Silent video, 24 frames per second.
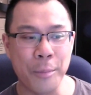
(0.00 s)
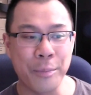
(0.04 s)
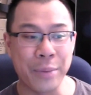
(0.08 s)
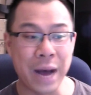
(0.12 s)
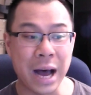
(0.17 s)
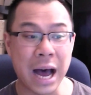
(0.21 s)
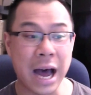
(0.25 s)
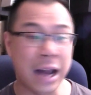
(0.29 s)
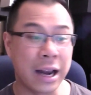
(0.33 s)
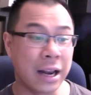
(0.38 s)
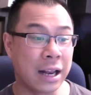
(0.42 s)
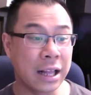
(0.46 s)

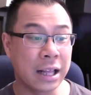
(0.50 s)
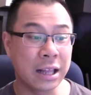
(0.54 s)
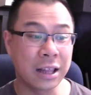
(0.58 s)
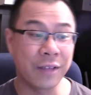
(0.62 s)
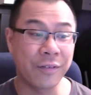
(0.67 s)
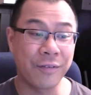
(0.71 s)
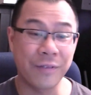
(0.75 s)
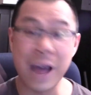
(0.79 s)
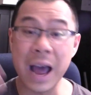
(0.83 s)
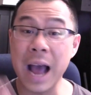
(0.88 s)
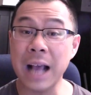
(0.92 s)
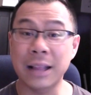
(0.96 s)
But the
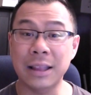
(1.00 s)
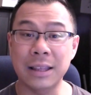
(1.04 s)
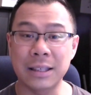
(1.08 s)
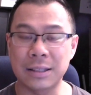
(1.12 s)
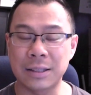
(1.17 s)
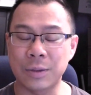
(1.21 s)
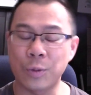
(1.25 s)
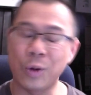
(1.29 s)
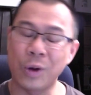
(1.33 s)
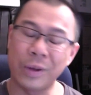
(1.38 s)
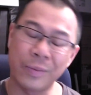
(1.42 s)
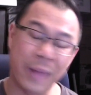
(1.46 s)
fact
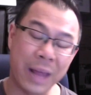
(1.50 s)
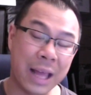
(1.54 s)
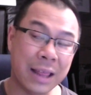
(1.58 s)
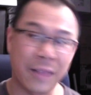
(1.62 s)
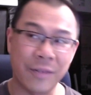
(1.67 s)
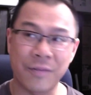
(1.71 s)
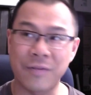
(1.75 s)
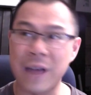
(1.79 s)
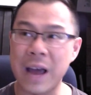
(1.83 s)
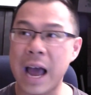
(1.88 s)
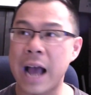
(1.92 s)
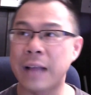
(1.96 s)
is, well, not
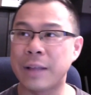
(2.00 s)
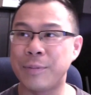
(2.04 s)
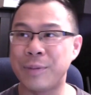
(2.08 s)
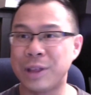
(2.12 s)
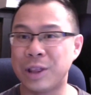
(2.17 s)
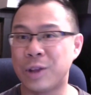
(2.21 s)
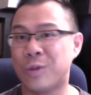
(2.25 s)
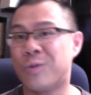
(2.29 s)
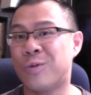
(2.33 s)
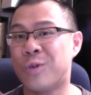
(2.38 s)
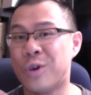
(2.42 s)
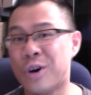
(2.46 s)
the fact, but
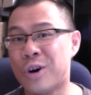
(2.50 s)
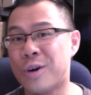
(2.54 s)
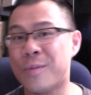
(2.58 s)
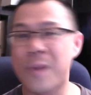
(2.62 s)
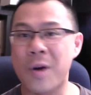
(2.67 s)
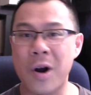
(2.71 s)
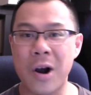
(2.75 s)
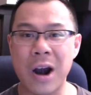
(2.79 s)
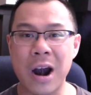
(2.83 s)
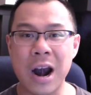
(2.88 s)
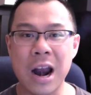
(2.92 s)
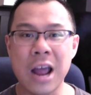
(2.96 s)
the
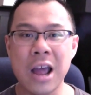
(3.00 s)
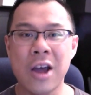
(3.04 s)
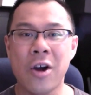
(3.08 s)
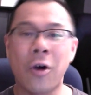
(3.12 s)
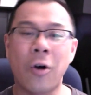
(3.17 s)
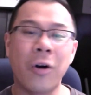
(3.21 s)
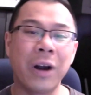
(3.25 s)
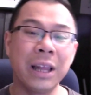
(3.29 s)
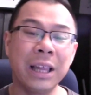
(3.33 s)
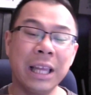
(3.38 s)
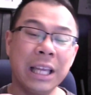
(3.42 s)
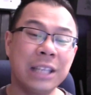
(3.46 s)
rumor,
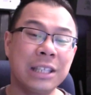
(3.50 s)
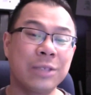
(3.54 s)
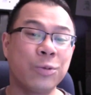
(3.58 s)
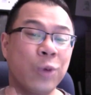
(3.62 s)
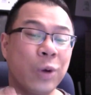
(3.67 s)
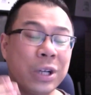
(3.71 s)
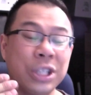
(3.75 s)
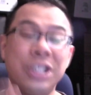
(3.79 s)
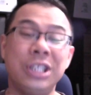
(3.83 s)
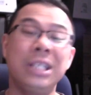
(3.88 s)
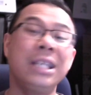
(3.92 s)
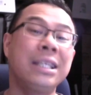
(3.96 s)
or at least
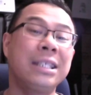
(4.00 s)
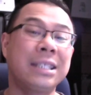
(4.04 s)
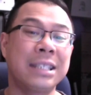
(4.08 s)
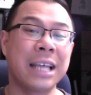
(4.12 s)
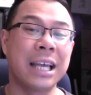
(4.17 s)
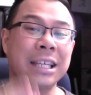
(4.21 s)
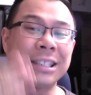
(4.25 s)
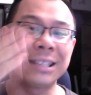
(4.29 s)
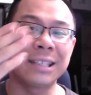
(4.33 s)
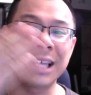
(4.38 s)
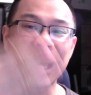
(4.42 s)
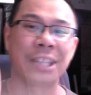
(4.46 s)
what she
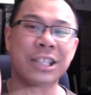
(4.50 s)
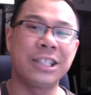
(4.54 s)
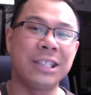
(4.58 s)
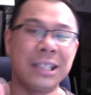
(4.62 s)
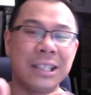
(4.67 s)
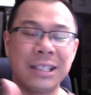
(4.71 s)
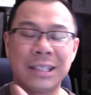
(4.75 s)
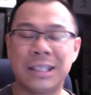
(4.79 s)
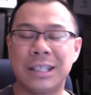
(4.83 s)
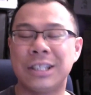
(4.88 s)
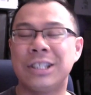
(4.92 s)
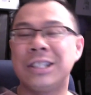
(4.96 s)
says, is that she
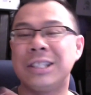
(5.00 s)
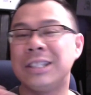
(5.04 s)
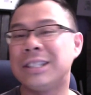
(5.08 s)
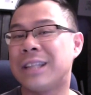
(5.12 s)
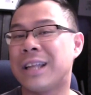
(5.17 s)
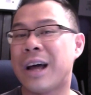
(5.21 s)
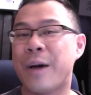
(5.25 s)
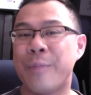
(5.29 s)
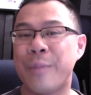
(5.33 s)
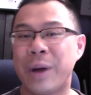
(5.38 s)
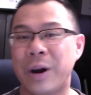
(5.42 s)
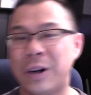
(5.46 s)
insists she's
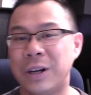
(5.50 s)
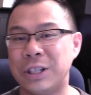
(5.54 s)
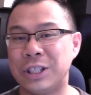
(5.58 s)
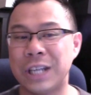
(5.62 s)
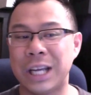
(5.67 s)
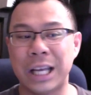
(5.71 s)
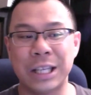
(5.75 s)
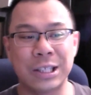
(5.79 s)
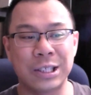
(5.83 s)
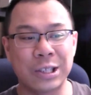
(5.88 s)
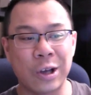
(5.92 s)
not Mary Jane.